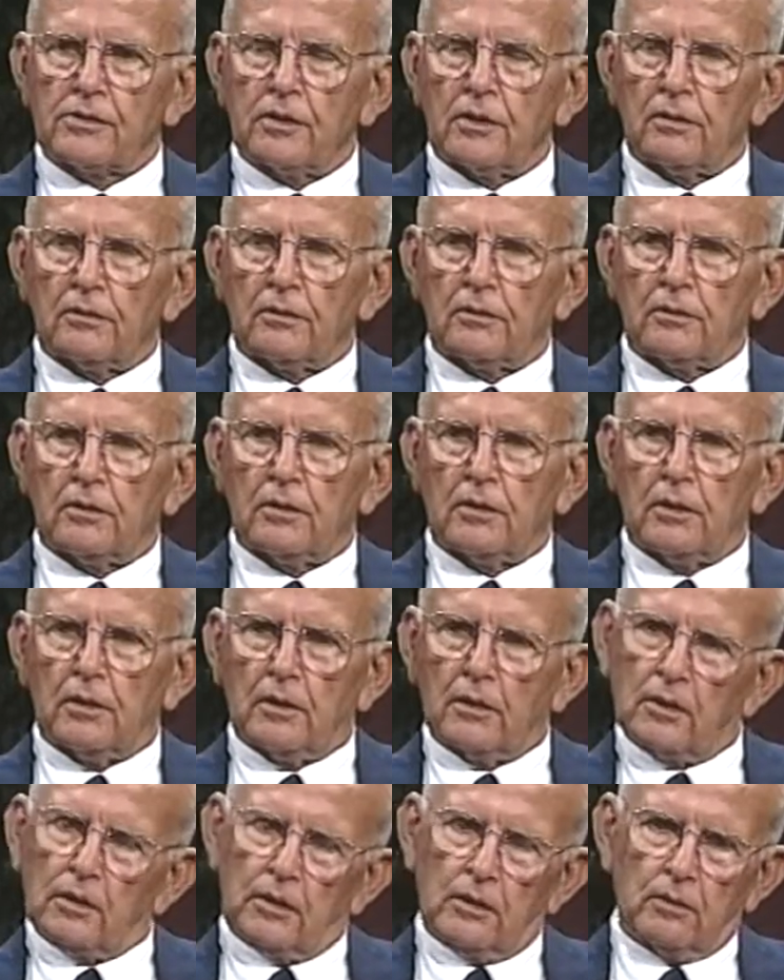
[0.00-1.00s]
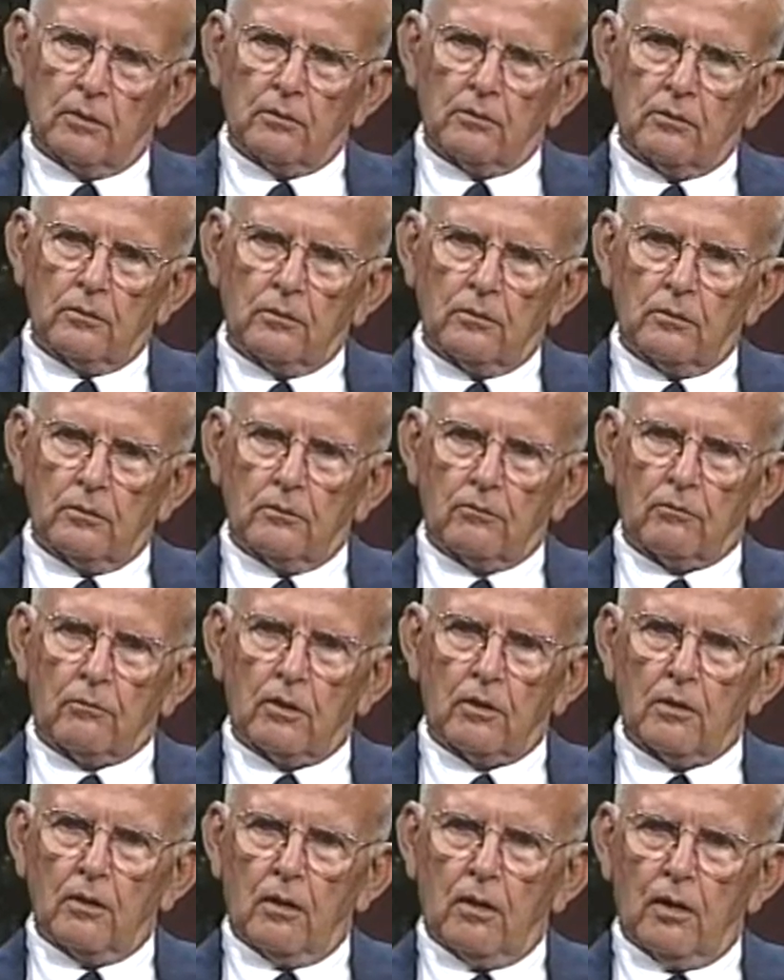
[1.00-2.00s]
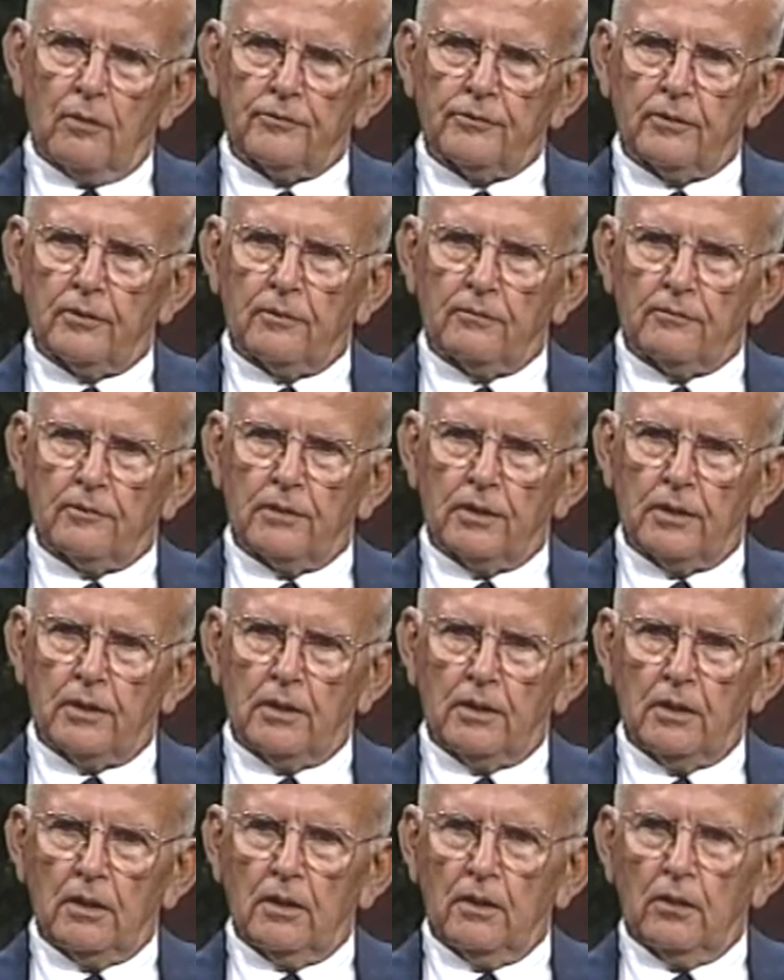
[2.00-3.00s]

that run off of the